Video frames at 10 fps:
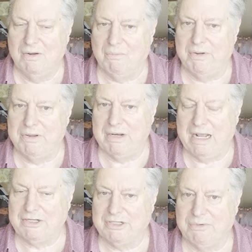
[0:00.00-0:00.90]
where you can
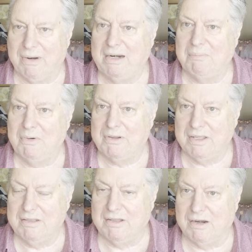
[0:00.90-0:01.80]
actually write a book
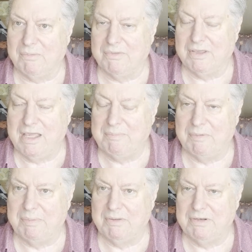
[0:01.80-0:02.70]
in there with the
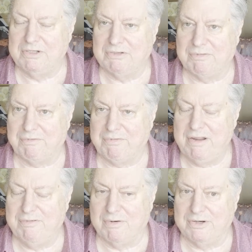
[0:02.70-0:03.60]
capabilities of the free
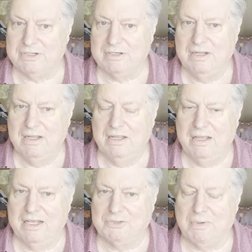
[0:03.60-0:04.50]
version,
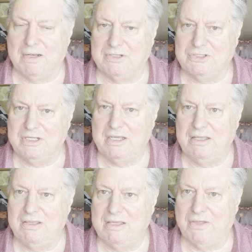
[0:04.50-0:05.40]
as well as see
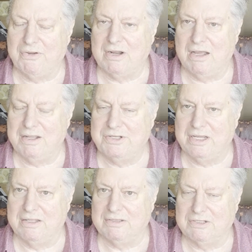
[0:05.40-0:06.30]
the other
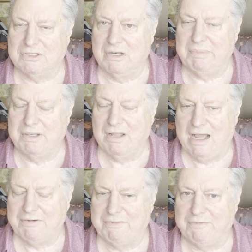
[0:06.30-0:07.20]
content that's going to be
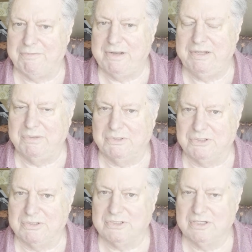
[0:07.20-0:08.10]
locked for free
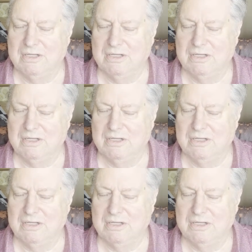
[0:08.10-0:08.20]
users.